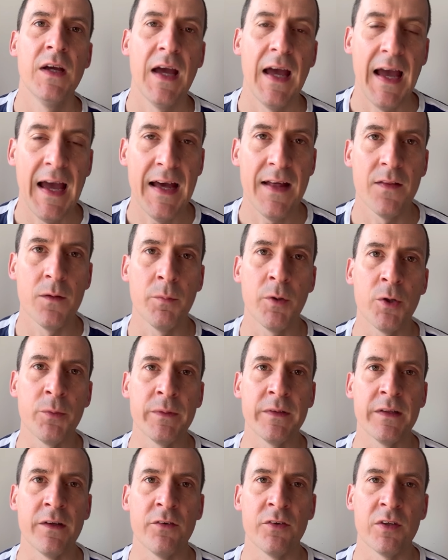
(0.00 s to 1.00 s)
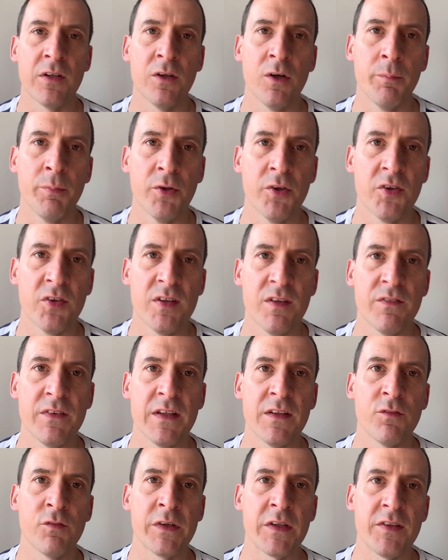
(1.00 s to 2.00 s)
at the moment, there is a lot of
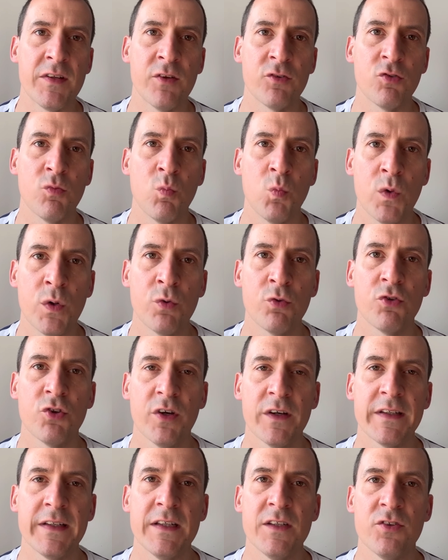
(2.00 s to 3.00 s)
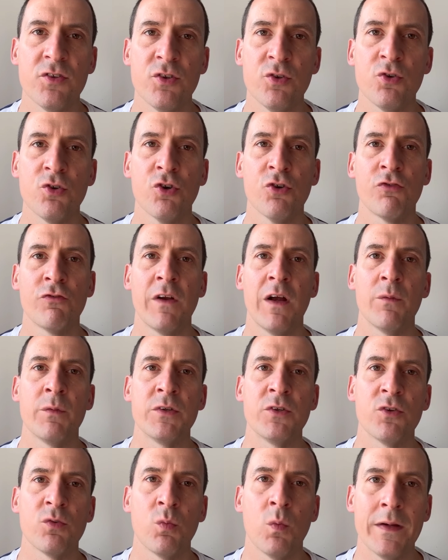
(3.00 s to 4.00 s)
positivity that Reece Nelson will sign his new contract. We're
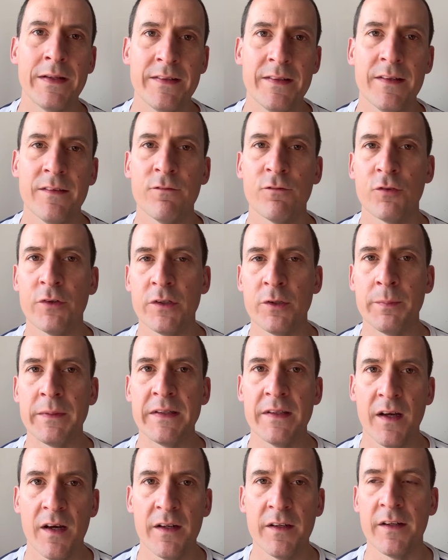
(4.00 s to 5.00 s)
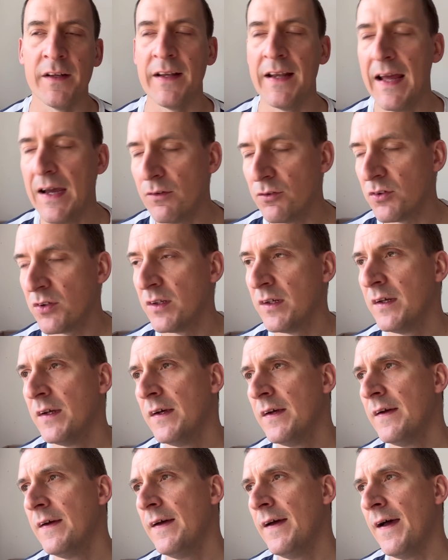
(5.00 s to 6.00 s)
just waiting for it to be done and announced.
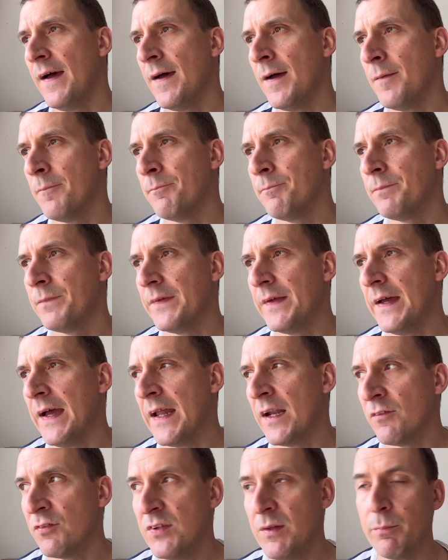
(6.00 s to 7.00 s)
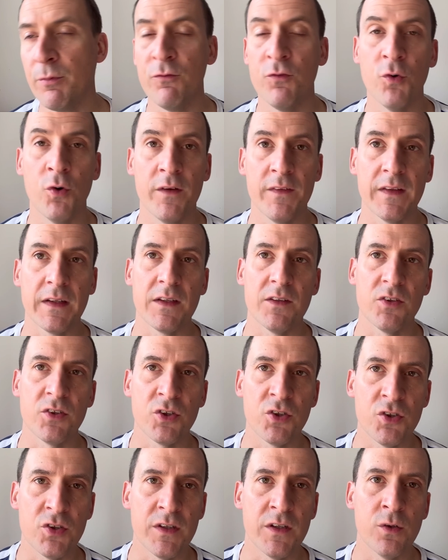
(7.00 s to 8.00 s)
And I've said before, I think it's a
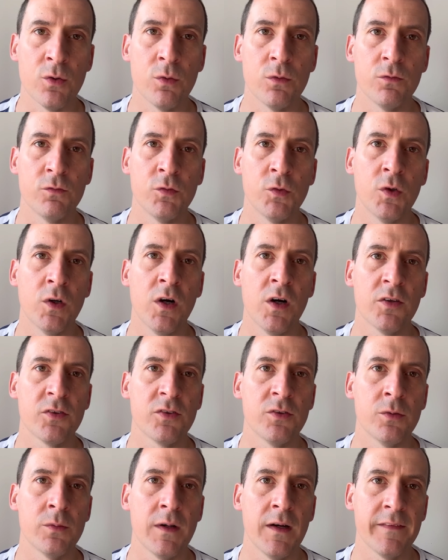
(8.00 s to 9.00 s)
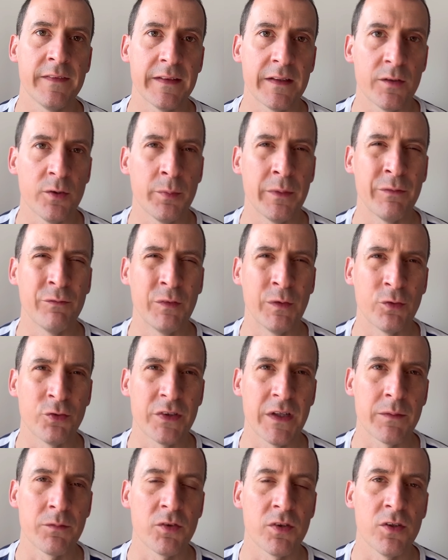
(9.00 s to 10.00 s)
good deal for Arsenal. I think it would have been a real
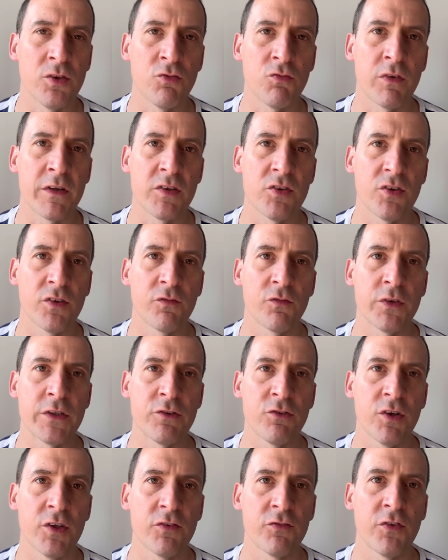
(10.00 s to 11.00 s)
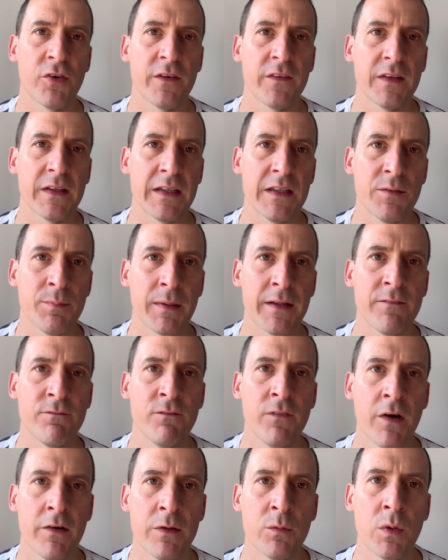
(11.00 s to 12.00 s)
shame to lose Reece on a free transfer. I think he's played
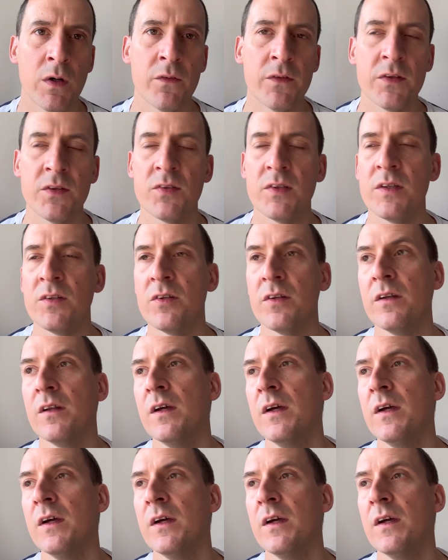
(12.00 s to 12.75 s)
very well this season.